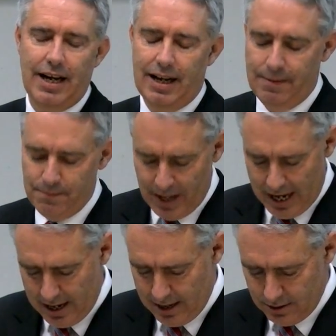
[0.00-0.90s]

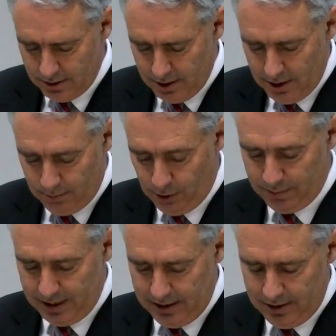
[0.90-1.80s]
and
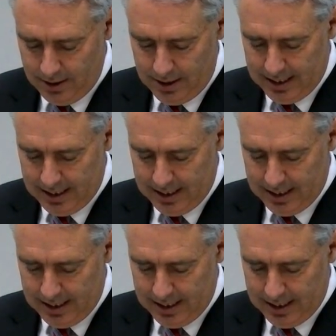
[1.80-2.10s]
probably